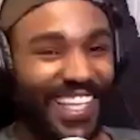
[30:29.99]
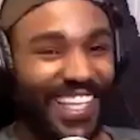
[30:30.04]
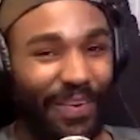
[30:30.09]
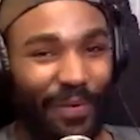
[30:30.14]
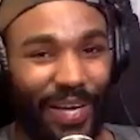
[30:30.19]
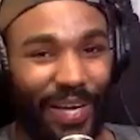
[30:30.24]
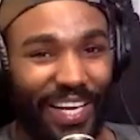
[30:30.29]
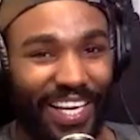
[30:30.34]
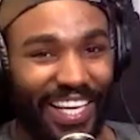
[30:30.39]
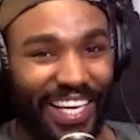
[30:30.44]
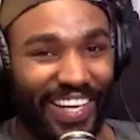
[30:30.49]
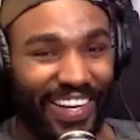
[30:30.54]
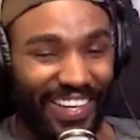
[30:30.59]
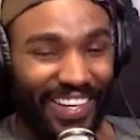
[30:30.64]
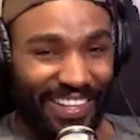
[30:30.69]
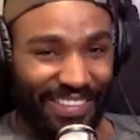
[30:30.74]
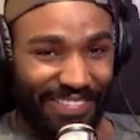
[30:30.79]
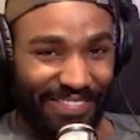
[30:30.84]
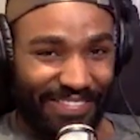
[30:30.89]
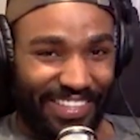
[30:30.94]
they went in
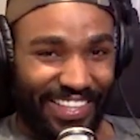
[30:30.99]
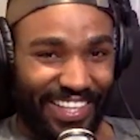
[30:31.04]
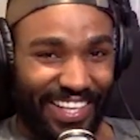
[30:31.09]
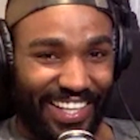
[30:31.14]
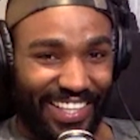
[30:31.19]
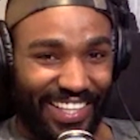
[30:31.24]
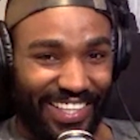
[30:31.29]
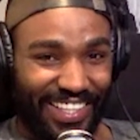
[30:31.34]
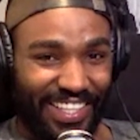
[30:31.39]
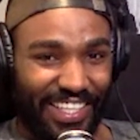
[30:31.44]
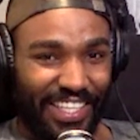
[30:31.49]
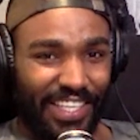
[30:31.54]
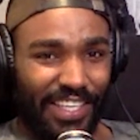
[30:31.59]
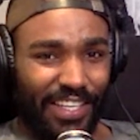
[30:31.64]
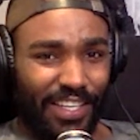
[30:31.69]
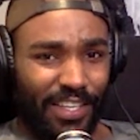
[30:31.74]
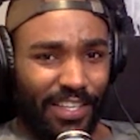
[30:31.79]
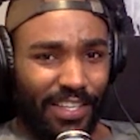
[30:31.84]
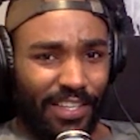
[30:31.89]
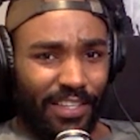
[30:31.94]
on him for that.
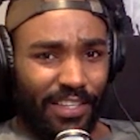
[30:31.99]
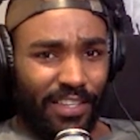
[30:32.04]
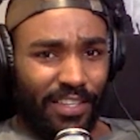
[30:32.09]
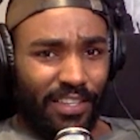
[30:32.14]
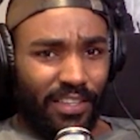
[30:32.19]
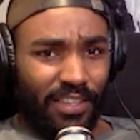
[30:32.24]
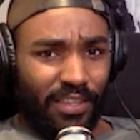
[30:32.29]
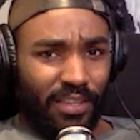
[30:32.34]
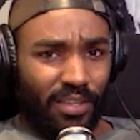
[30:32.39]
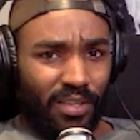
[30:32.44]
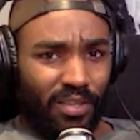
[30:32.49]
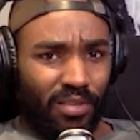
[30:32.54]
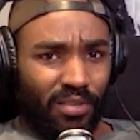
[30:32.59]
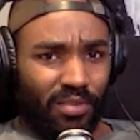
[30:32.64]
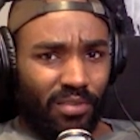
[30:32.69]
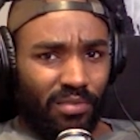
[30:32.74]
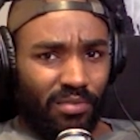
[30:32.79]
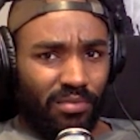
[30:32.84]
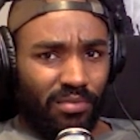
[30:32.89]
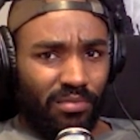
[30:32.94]
Yeah, they did.
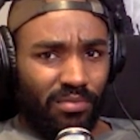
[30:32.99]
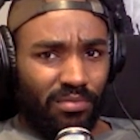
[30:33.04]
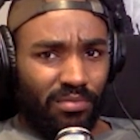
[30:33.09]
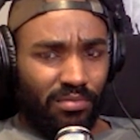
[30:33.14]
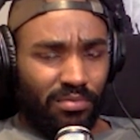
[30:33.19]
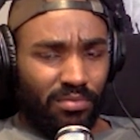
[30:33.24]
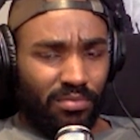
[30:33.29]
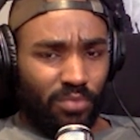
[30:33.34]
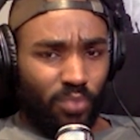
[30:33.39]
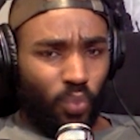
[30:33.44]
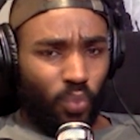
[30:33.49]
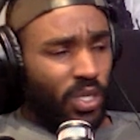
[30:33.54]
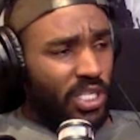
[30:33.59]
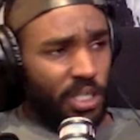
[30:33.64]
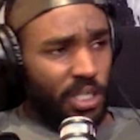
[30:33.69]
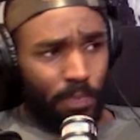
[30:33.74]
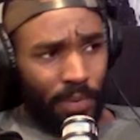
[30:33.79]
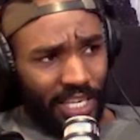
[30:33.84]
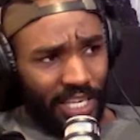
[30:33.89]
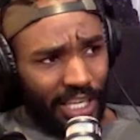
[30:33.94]
Was
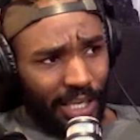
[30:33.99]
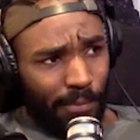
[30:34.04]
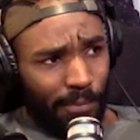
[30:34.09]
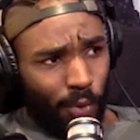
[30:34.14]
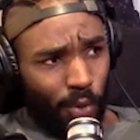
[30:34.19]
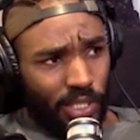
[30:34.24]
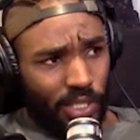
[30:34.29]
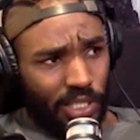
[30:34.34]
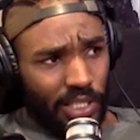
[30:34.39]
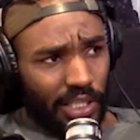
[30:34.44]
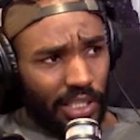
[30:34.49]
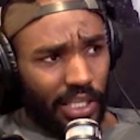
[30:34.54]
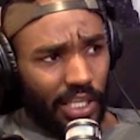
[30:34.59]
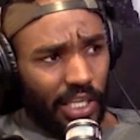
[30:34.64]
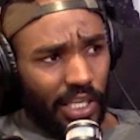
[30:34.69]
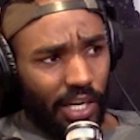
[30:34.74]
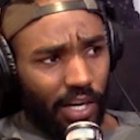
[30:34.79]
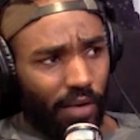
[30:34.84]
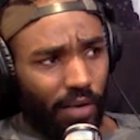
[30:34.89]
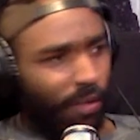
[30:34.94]
speaking
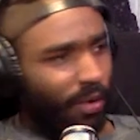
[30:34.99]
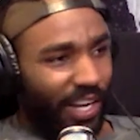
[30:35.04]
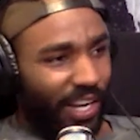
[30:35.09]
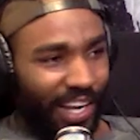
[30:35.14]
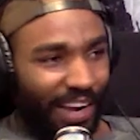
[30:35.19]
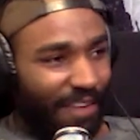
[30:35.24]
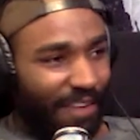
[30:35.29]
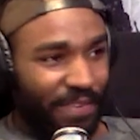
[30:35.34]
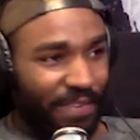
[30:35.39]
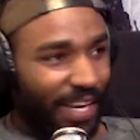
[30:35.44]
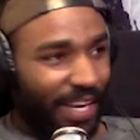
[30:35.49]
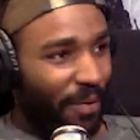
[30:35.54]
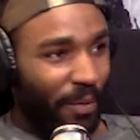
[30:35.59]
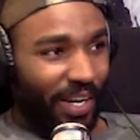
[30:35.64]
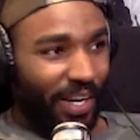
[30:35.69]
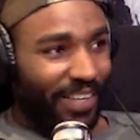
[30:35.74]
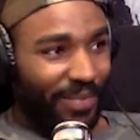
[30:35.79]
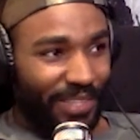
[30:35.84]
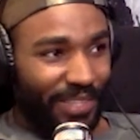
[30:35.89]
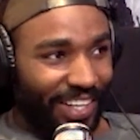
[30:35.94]
moistly? I forget
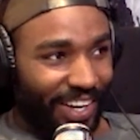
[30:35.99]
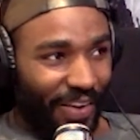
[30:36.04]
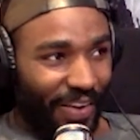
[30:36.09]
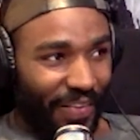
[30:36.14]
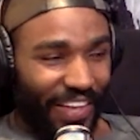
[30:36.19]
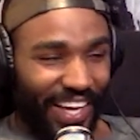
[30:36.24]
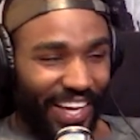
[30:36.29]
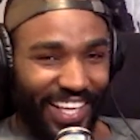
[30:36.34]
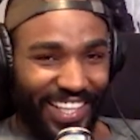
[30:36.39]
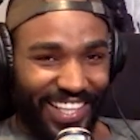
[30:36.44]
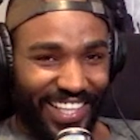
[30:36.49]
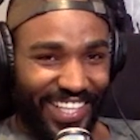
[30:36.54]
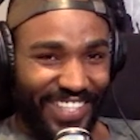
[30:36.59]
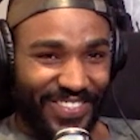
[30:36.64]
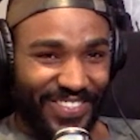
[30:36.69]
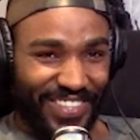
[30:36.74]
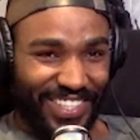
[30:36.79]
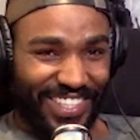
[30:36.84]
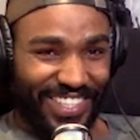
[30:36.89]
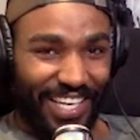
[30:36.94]
what, it, what the, all the
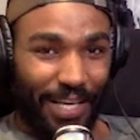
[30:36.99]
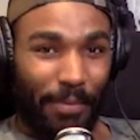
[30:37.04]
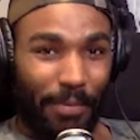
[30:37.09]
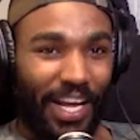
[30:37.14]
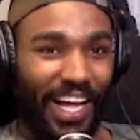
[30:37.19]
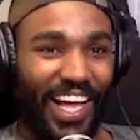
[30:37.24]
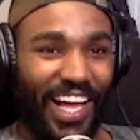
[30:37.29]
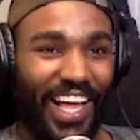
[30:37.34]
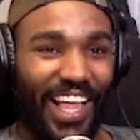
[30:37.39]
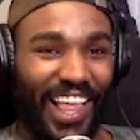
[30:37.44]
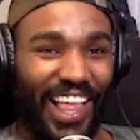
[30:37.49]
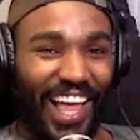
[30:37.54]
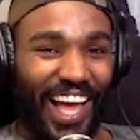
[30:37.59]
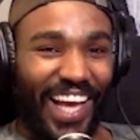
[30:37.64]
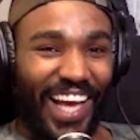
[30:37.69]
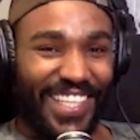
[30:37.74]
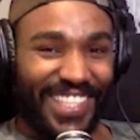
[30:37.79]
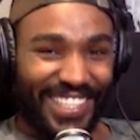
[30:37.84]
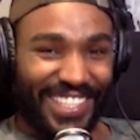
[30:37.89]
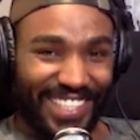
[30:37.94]
headlines were saying, but
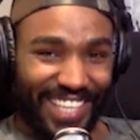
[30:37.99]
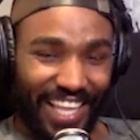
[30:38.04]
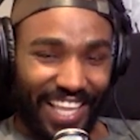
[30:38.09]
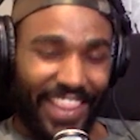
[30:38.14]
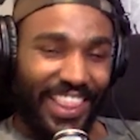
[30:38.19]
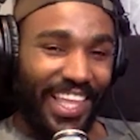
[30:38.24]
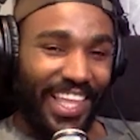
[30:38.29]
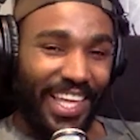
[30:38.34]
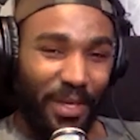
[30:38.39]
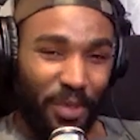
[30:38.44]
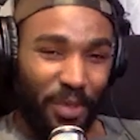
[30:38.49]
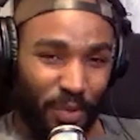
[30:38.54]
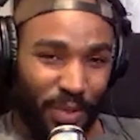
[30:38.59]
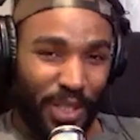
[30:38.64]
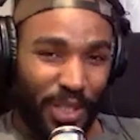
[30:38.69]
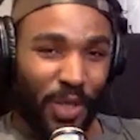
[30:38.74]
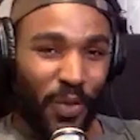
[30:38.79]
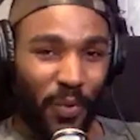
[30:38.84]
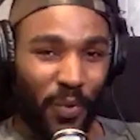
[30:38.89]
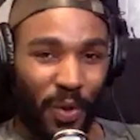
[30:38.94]
I just it was
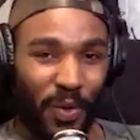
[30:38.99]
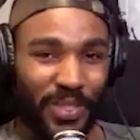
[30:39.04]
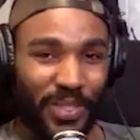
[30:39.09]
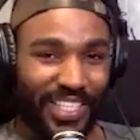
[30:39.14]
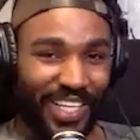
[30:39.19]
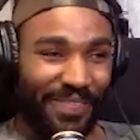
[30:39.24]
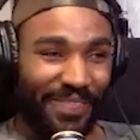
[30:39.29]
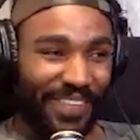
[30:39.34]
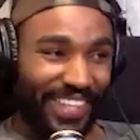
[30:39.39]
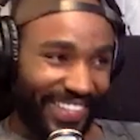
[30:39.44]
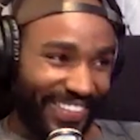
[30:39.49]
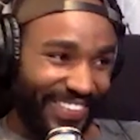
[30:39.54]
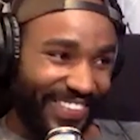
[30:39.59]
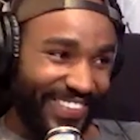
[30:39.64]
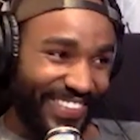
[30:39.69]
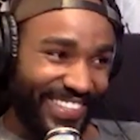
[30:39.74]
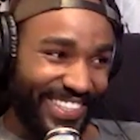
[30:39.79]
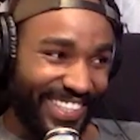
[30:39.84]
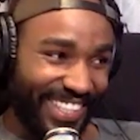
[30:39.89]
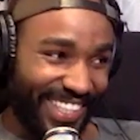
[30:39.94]
in quotes. I'm like,
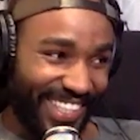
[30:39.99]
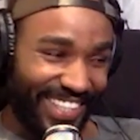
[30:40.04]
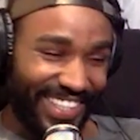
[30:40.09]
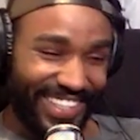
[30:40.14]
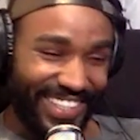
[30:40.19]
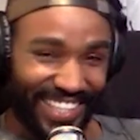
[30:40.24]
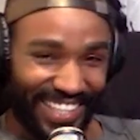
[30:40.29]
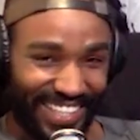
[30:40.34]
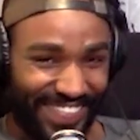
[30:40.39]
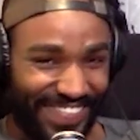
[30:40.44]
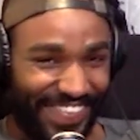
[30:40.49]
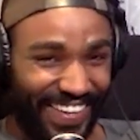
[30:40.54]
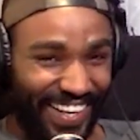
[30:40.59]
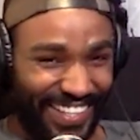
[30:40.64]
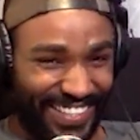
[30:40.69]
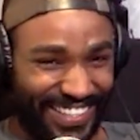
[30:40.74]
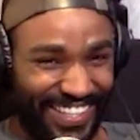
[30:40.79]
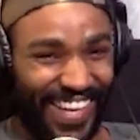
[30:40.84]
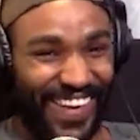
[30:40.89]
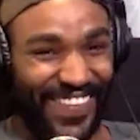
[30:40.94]
oh, this nigga looks like he
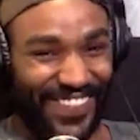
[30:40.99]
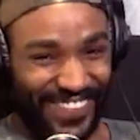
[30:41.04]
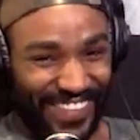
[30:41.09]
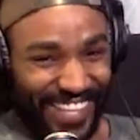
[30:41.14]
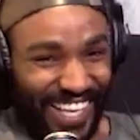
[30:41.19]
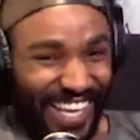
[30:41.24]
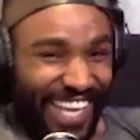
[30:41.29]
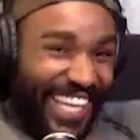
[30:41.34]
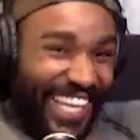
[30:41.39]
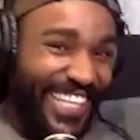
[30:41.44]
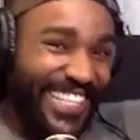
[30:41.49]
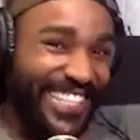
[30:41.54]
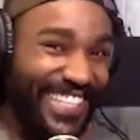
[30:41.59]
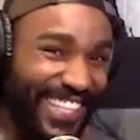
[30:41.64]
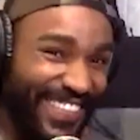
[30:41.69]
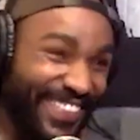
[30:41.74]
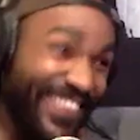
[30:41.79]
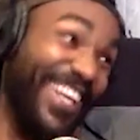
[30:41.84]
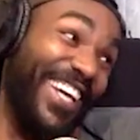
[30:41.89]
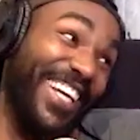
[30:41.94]
fucked up, and it's
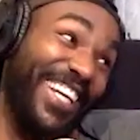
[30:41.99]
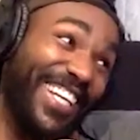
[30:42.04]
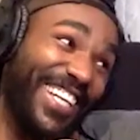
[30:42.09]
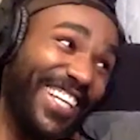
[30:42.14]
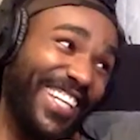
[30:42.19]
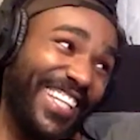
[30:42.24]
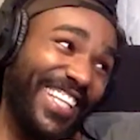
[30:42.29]
him like